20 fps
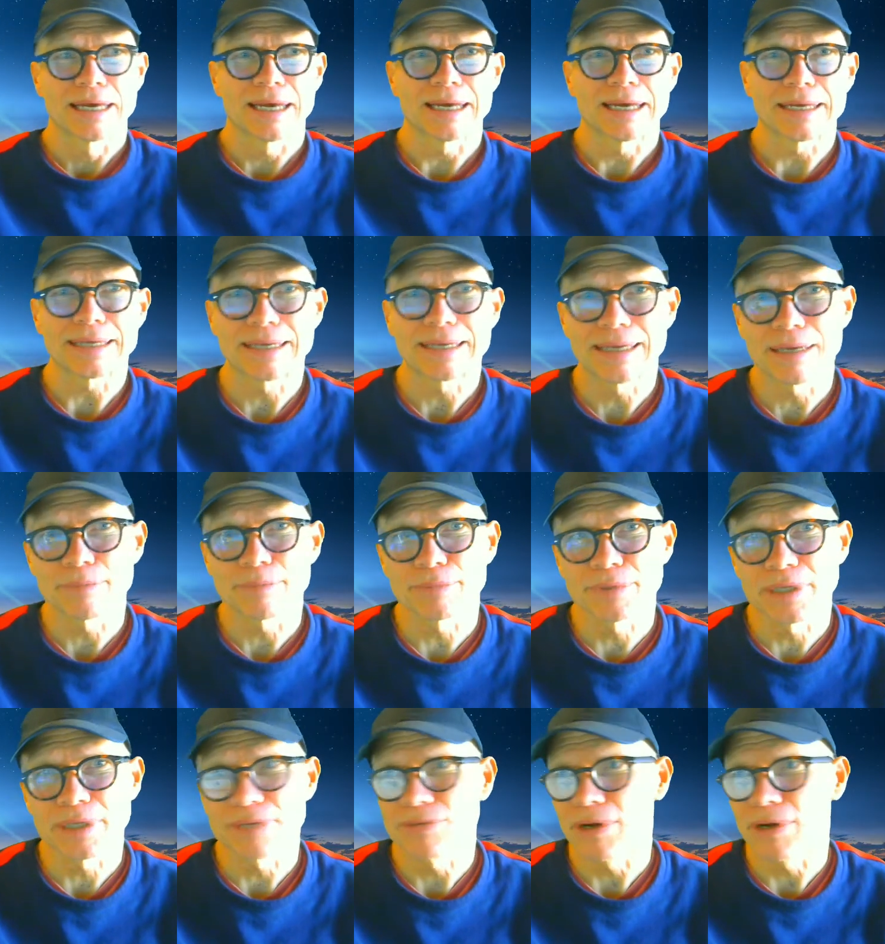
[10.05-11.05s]
I can't
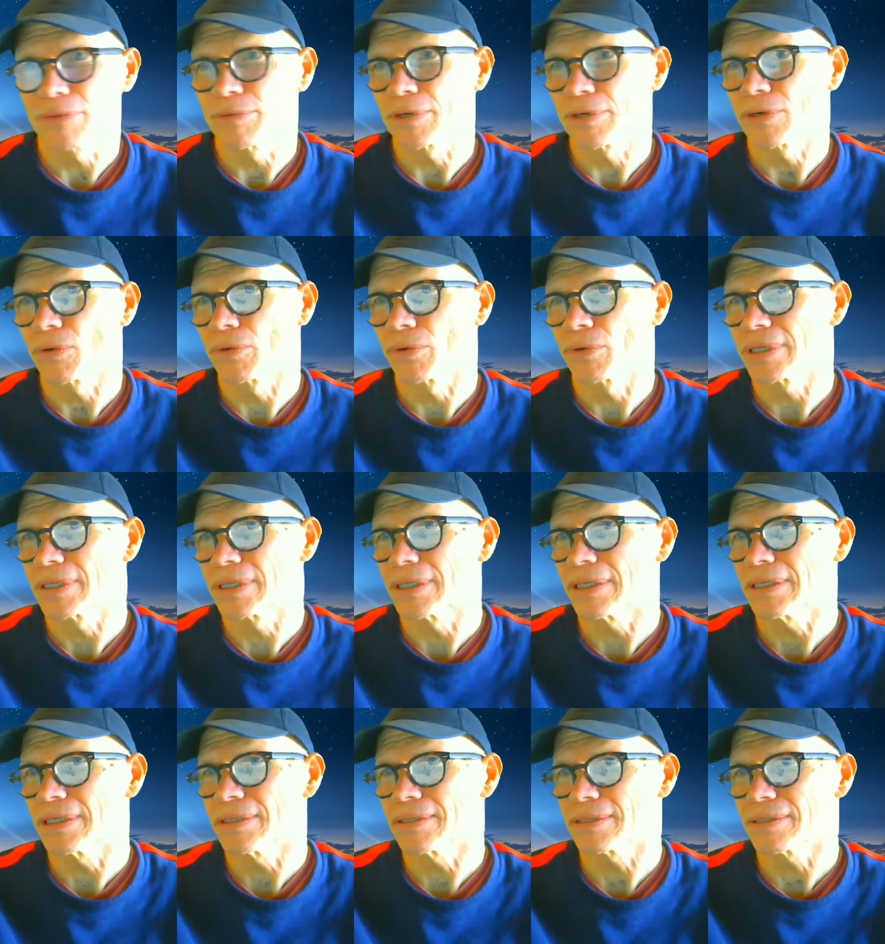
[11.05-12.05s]
believe I recorded
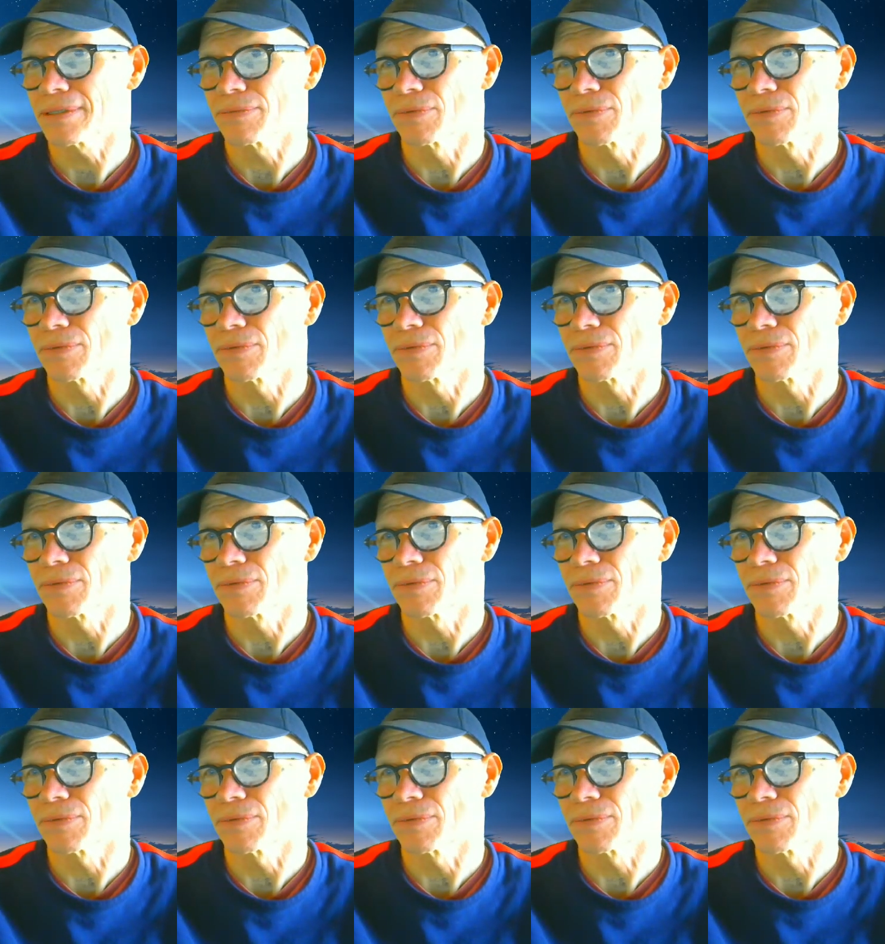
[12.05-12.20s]
these